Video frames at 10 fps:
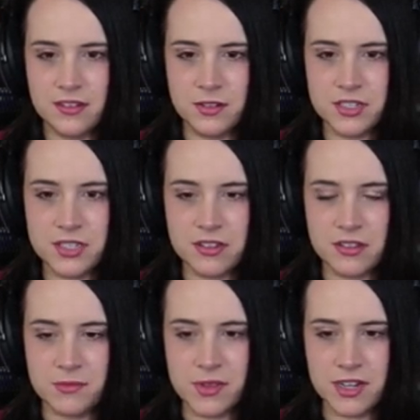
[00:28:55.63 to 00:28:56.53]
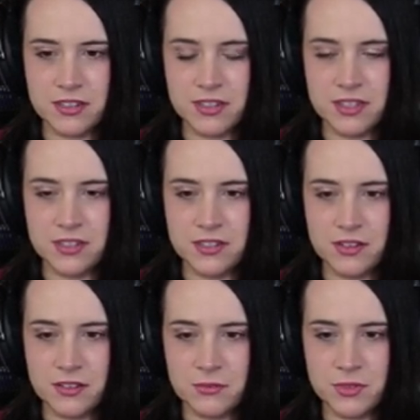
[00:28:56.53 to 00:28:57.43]
Oh, it just automatically, the
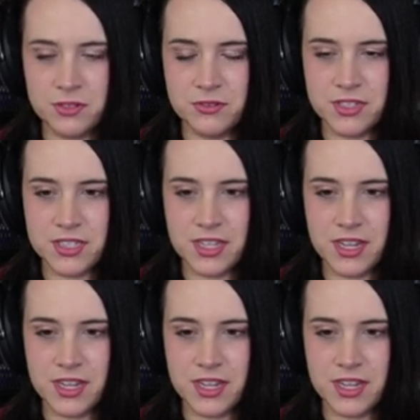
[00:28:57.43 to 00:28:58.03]
dog will do this